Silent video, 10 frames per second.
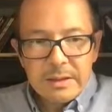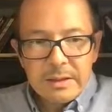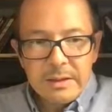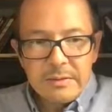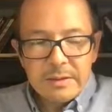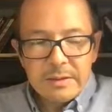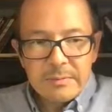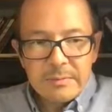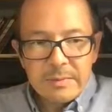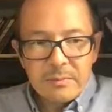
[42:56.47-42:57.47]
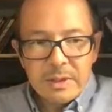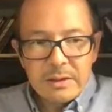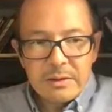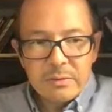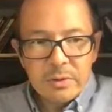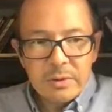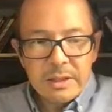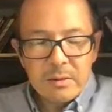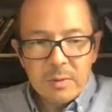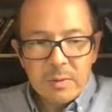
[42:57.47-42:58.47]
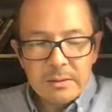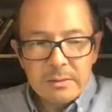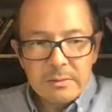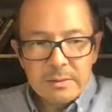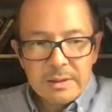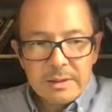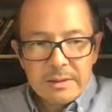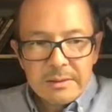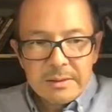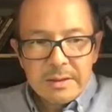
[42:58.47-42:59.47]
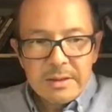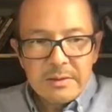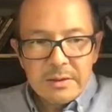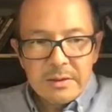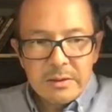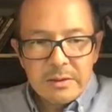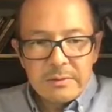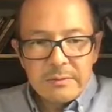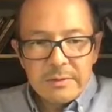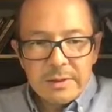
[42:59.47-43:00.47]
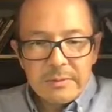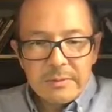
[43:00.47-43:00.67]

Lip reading: is when it's working well. It's a kind of